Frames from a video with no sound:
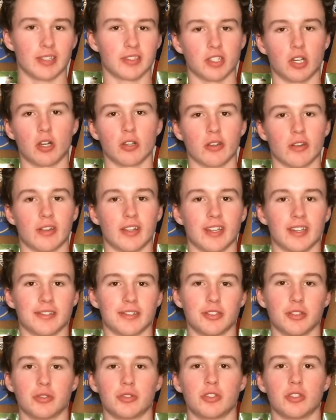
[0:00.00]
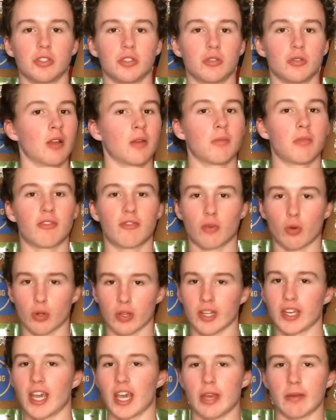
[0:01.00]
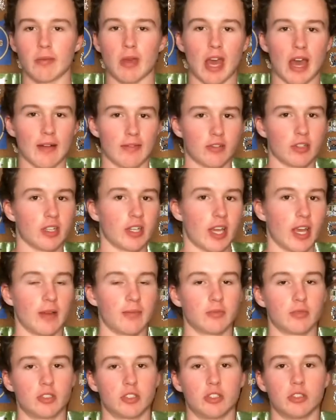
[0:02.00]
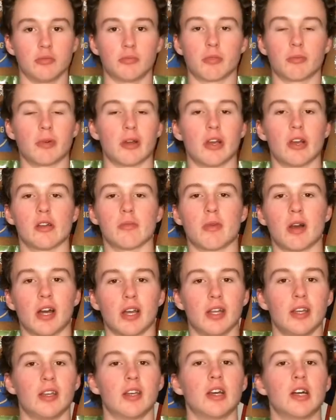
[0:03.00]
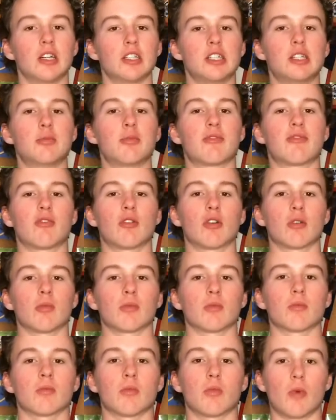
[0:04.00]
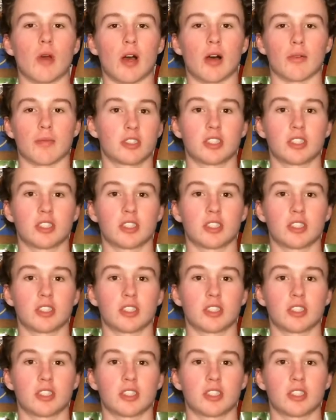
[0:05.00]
It's all the things you do before the game, after the game, to prepare your body to perform well.